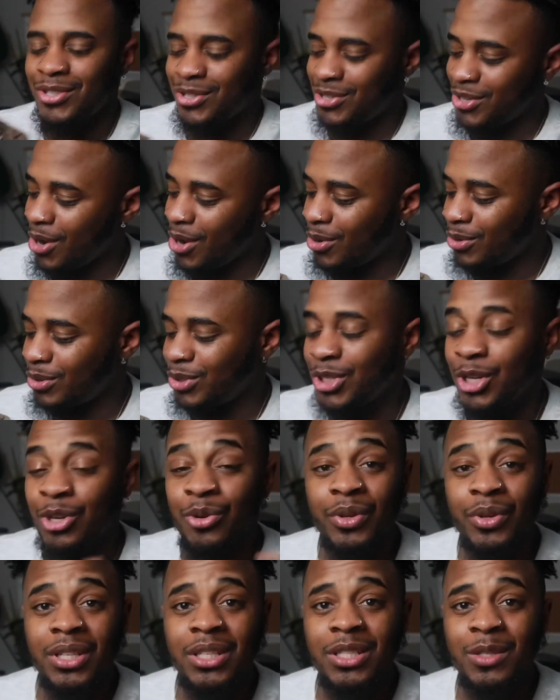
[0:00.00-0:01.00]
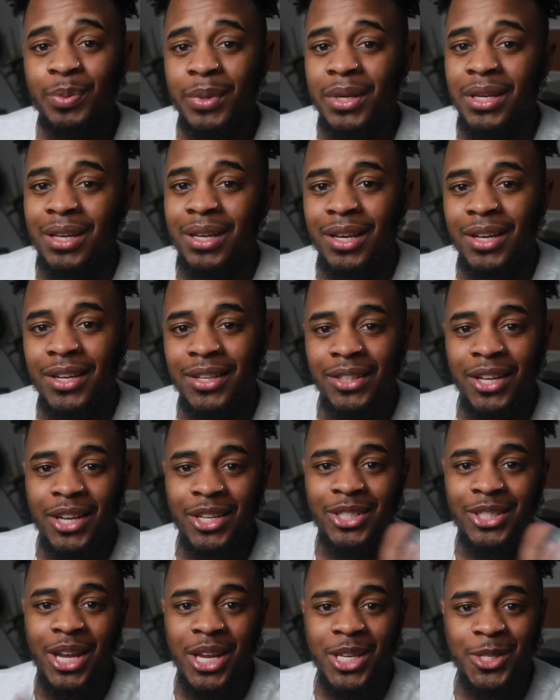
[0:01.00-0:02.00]
So generally speaking,
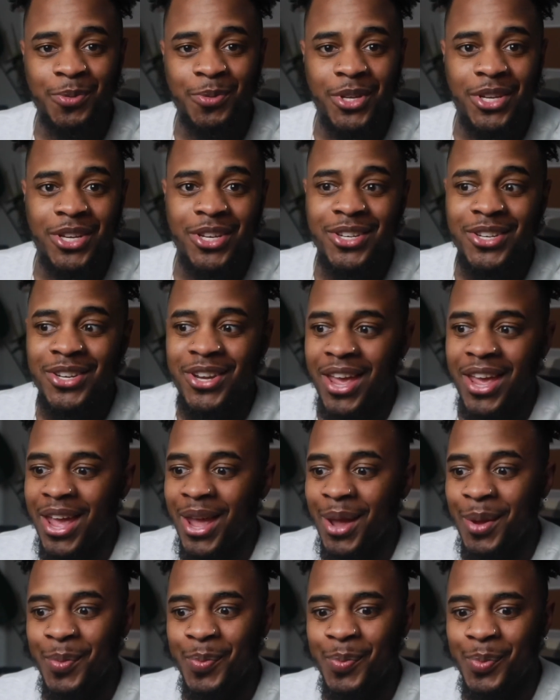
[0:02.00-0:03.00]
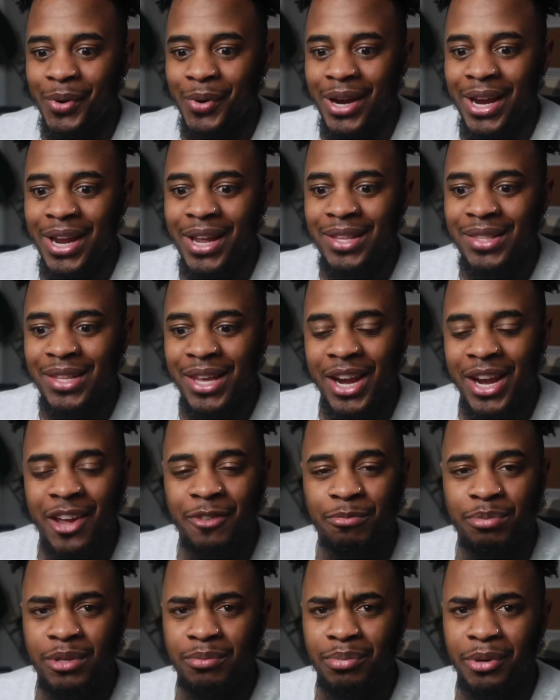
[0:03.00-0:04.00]
Lush has been a brand that
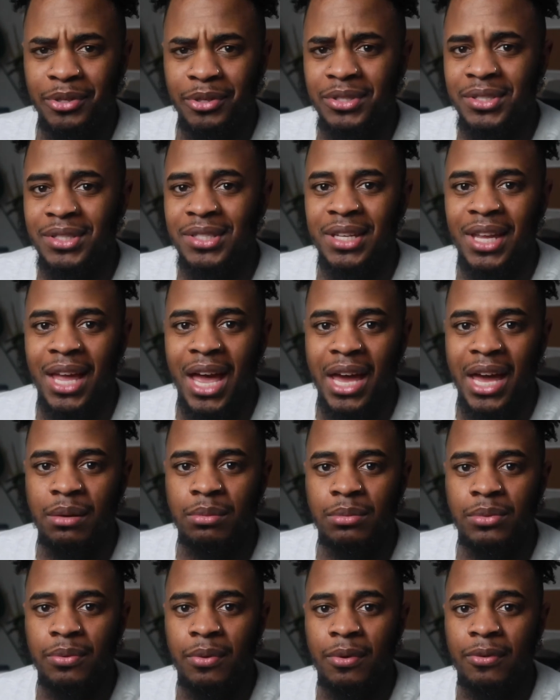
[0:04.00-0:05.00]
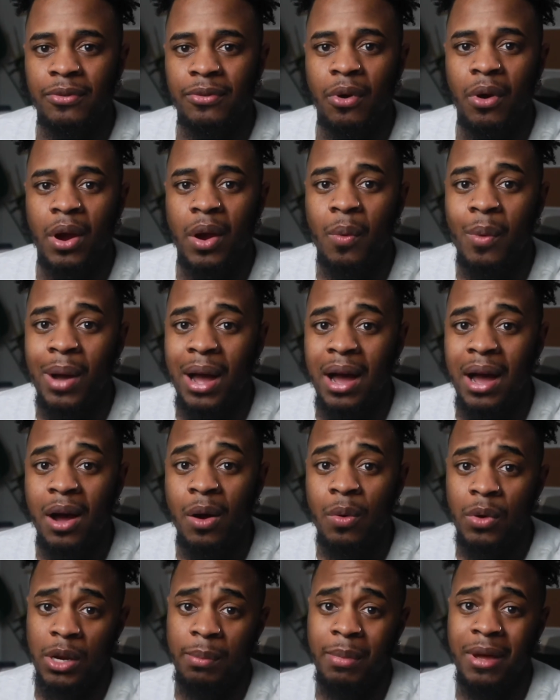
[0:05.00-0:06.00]
I've been purchasing items from for a
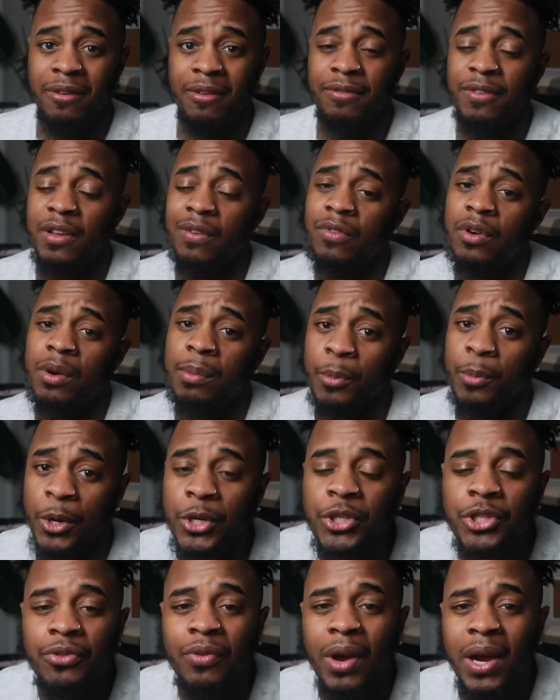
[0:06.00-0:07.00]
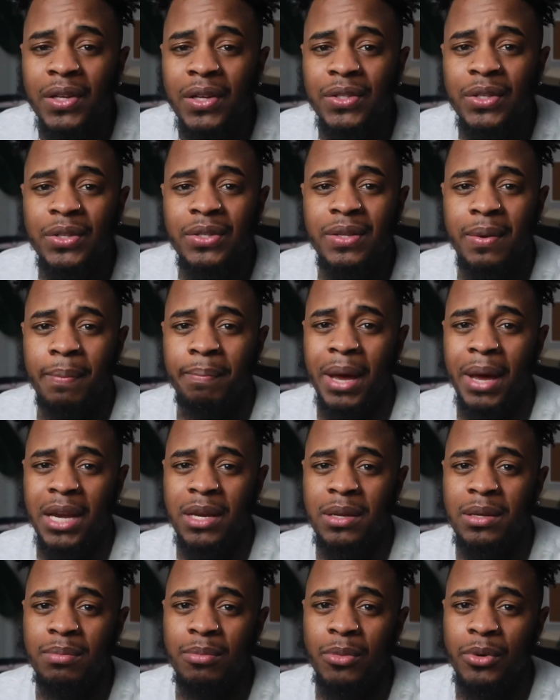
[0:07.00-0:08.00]
while. One of my favorite moisturizers and
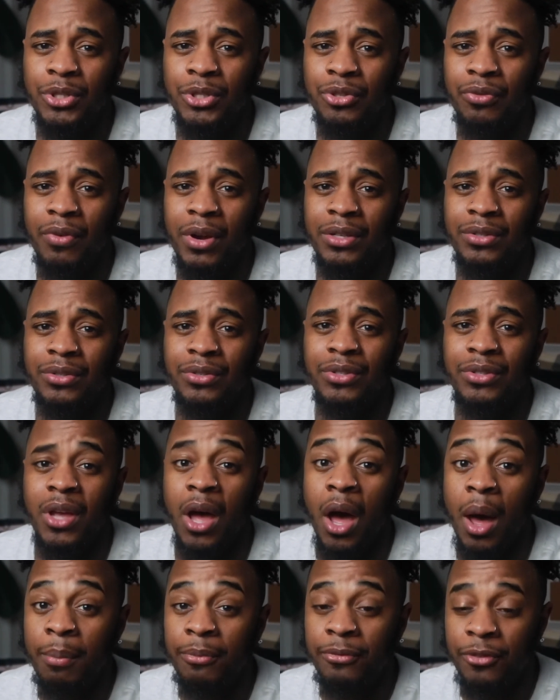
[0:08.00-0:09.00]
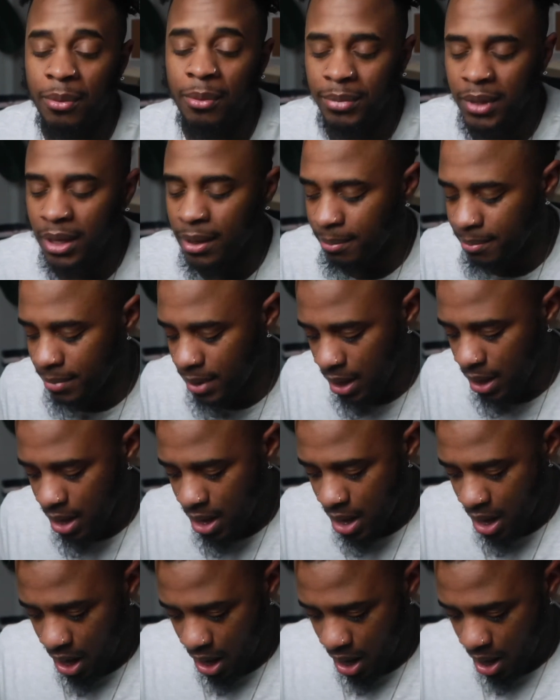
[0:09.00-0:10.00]
body moisturizers come from them.
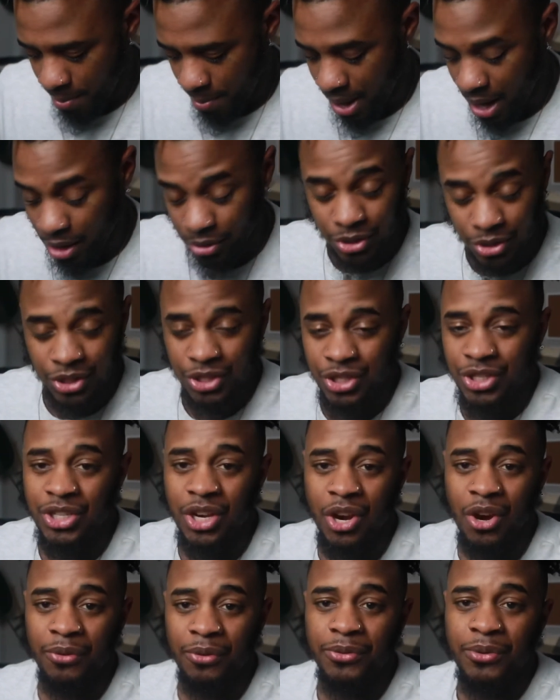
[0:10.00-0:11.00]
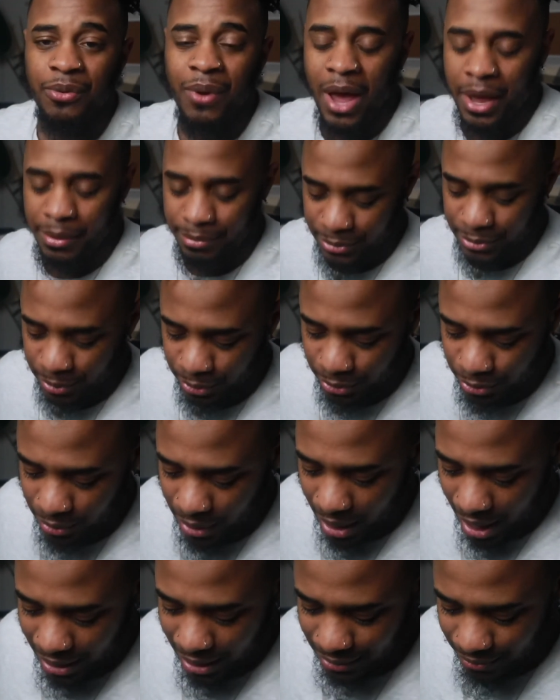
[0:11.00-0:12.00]
Um, I'll just share a few items with you
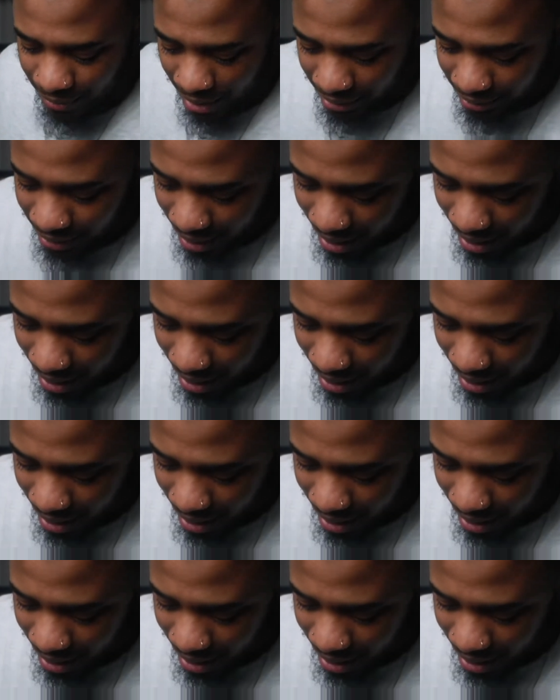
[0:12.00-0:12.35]
guys right